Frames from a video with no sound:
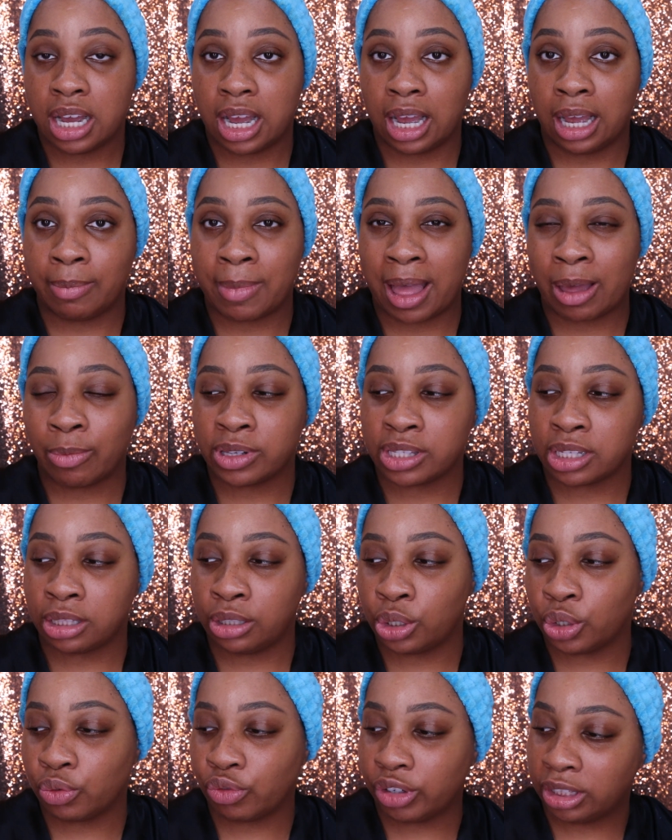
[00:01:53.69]
I was a
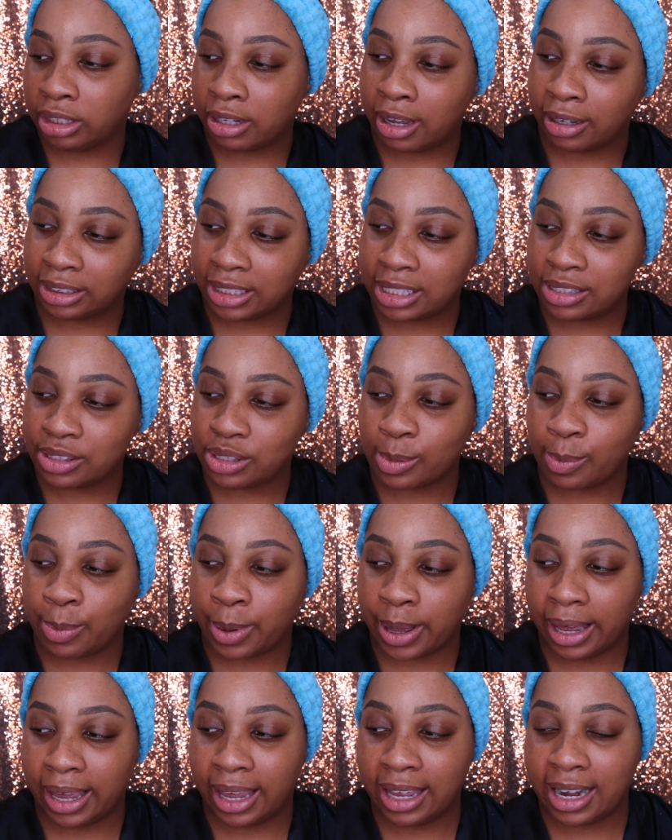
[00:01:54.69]
little reluctant to
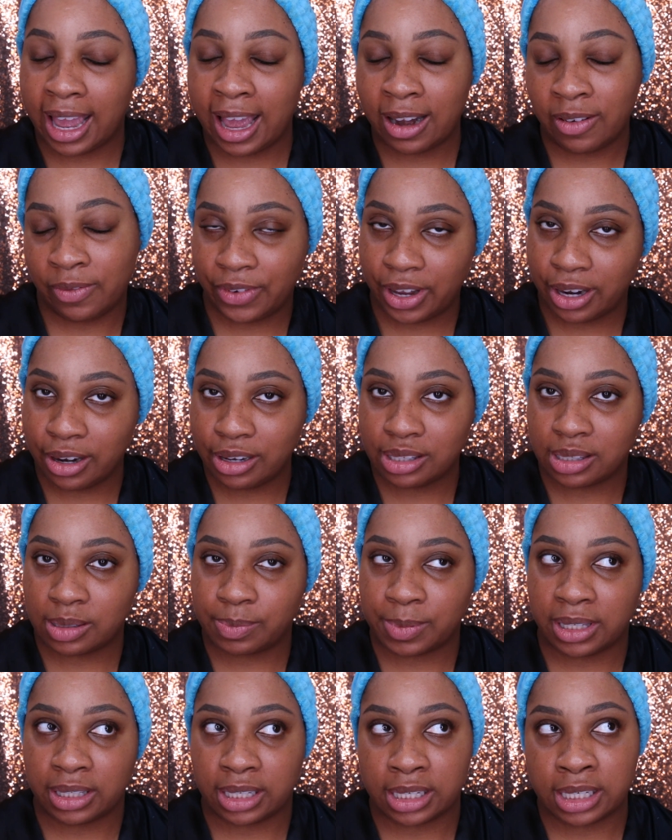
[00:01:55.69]
buy it at first
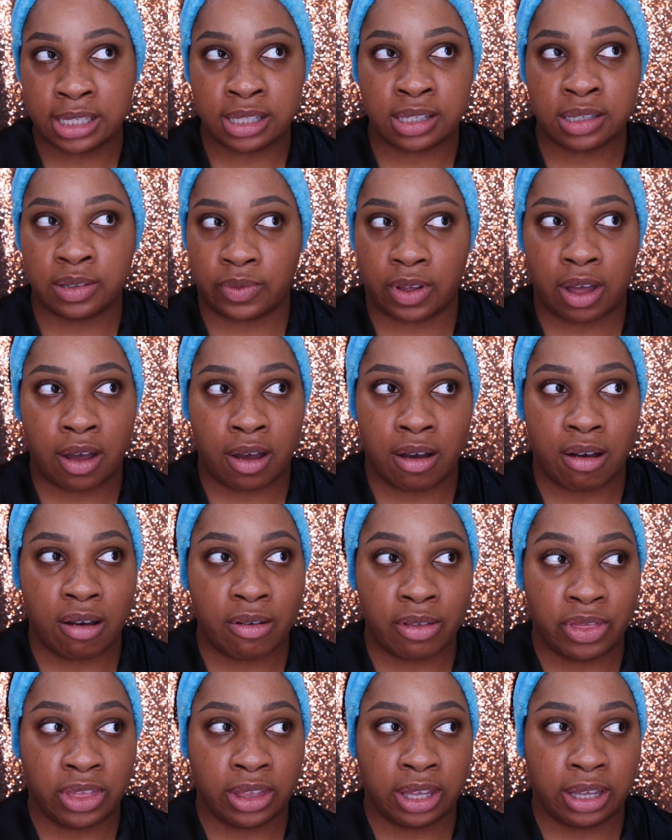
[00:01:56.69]
because of
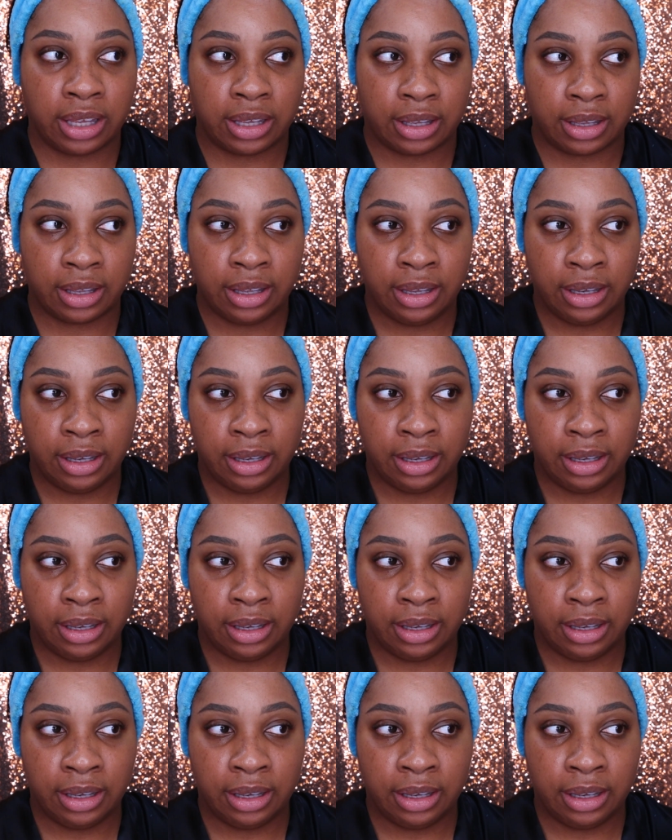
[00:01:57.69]
all the